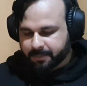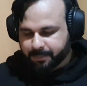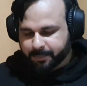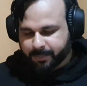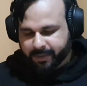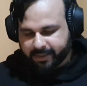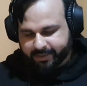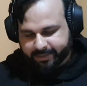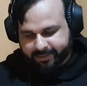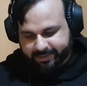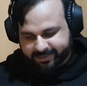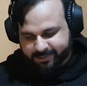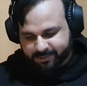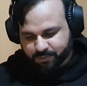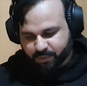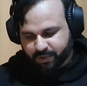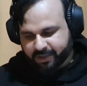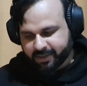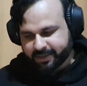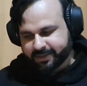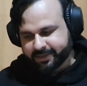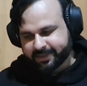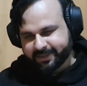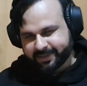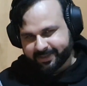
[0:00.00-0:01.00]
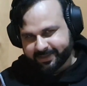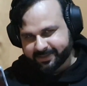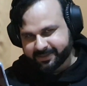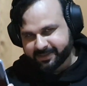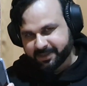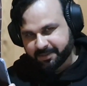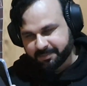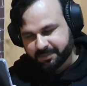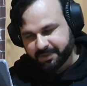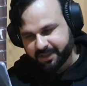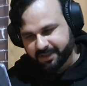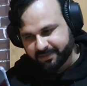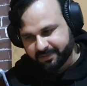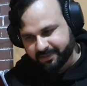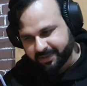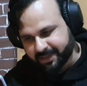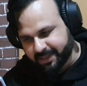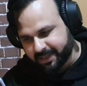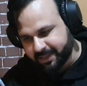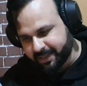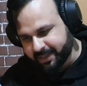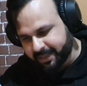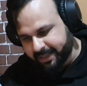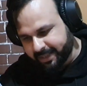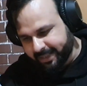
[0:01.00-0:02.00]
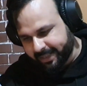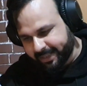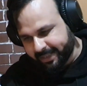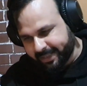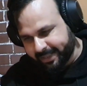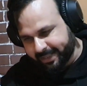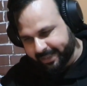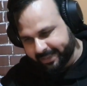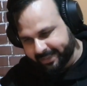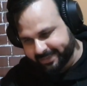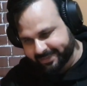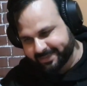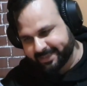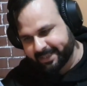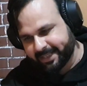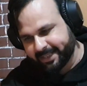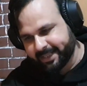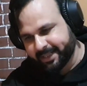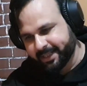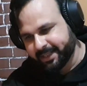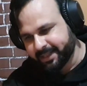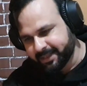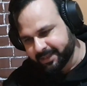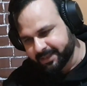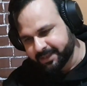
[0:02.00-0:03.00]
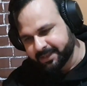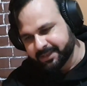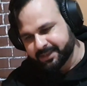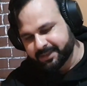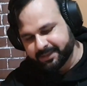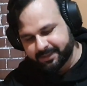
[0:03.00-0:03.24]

But this one is something really exciting.